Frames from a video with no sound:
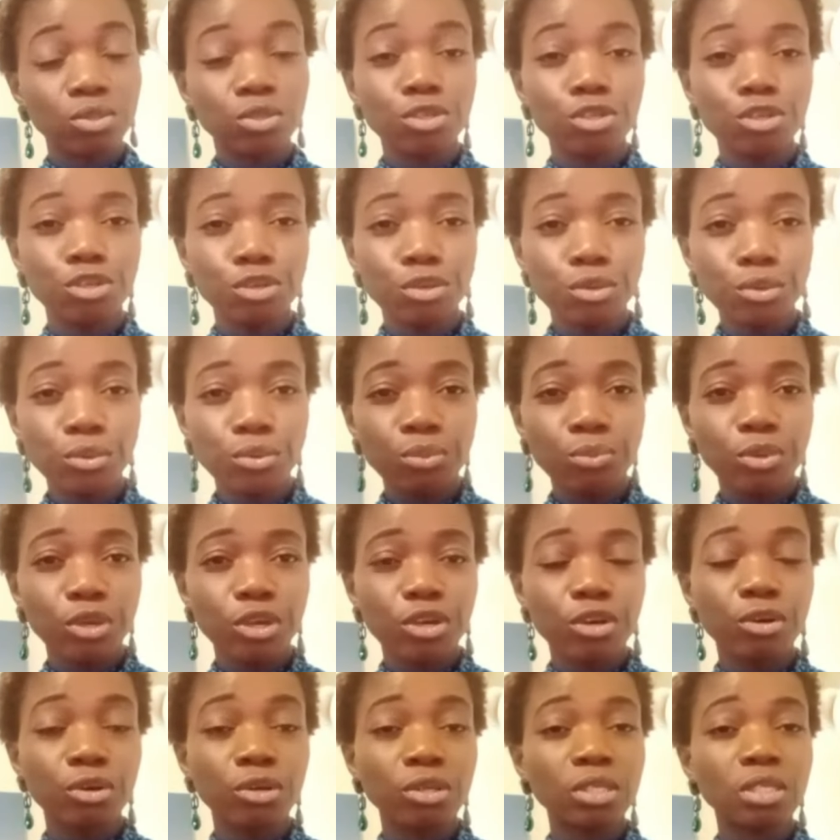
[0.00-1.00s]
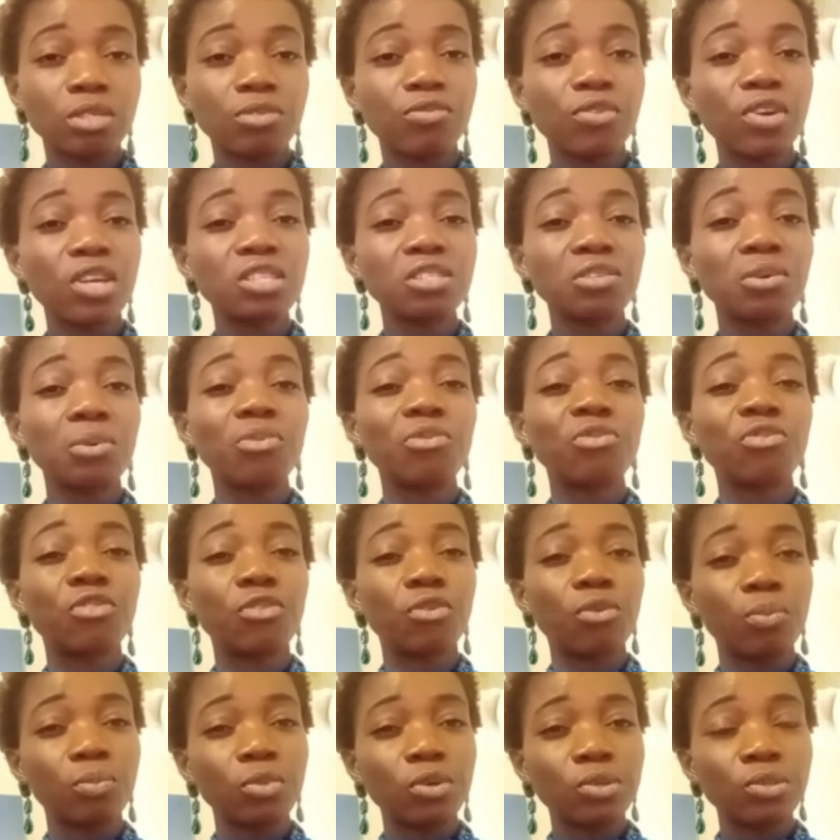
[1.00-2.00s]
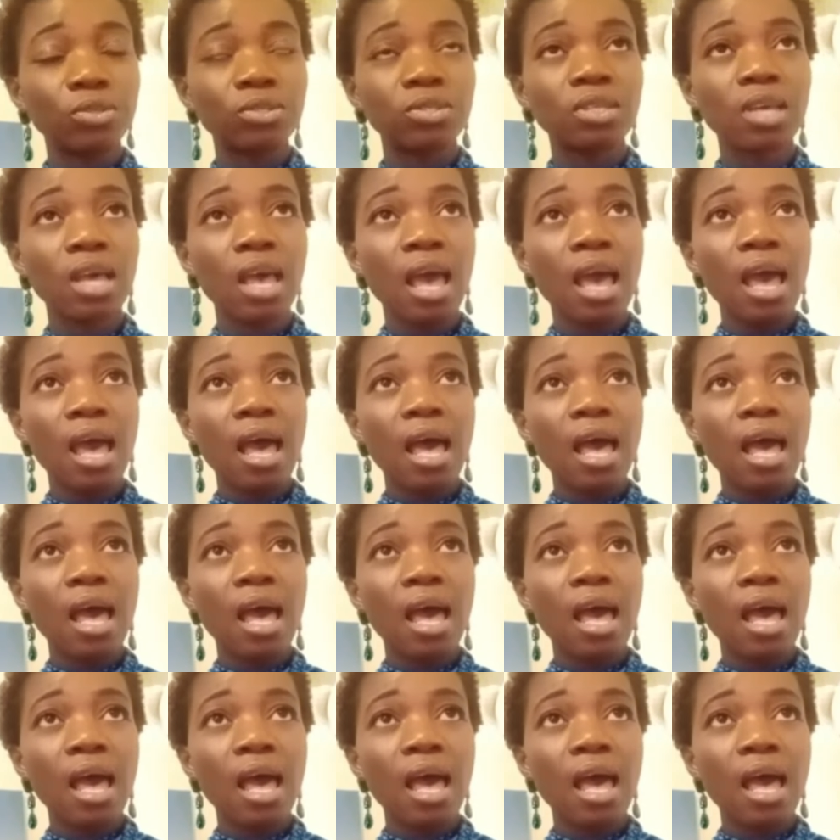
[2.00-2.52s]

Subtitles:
to you because first and foremost,